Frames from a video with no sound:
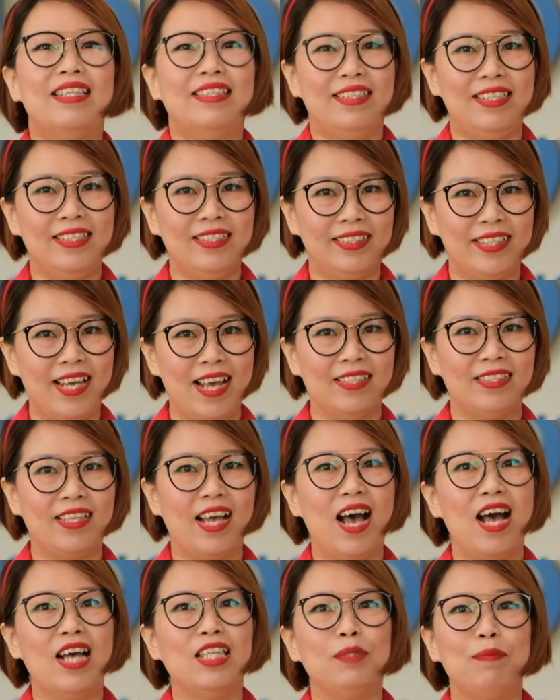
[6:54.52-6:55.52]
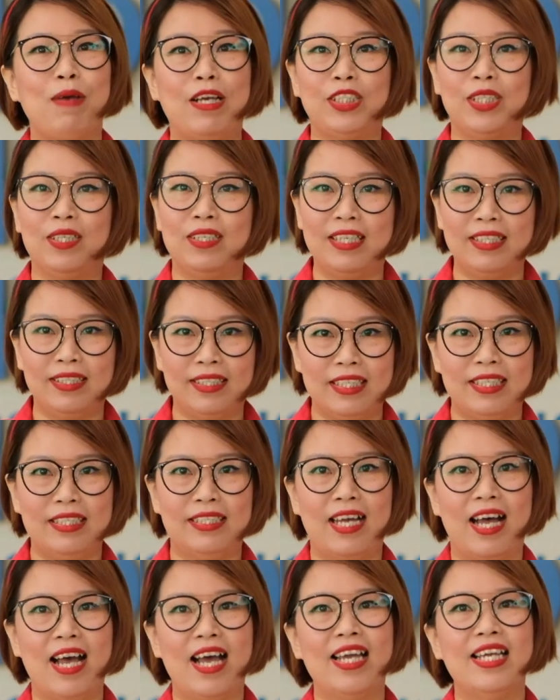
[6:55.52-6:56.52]
These sets are specially
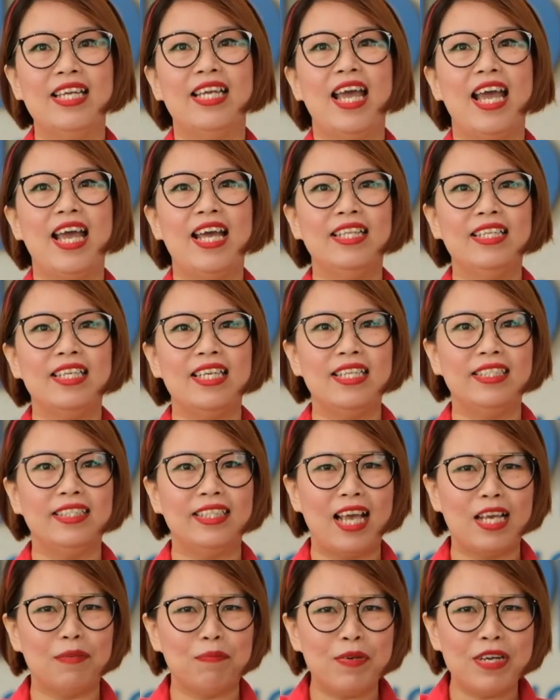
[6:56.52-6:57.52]
designed and is